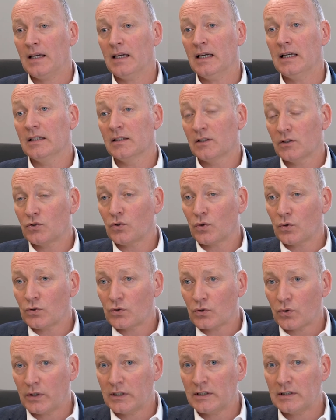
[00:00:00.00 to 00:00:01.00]
in the jaw
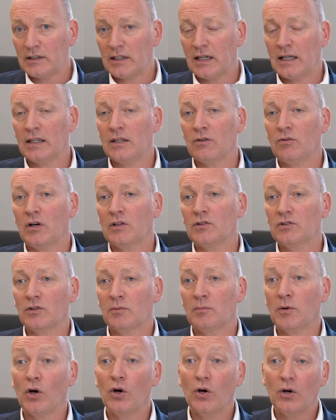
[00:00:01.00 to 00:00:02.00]
joint, and there are
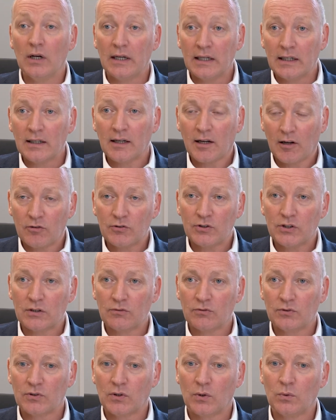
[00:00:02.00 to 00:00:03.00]
some early encouraging
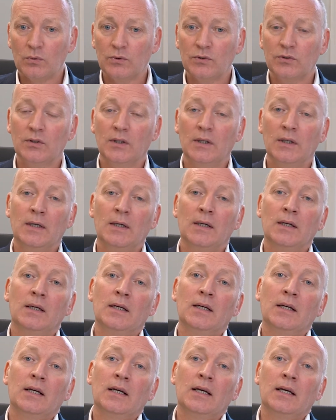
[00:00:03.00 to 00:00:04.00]
results.
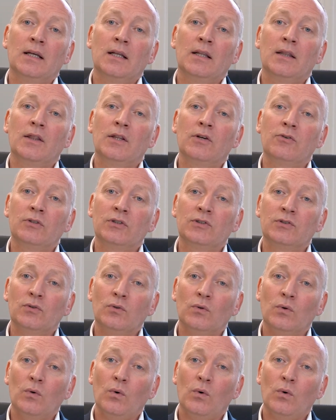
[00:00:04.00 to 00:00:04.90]
There is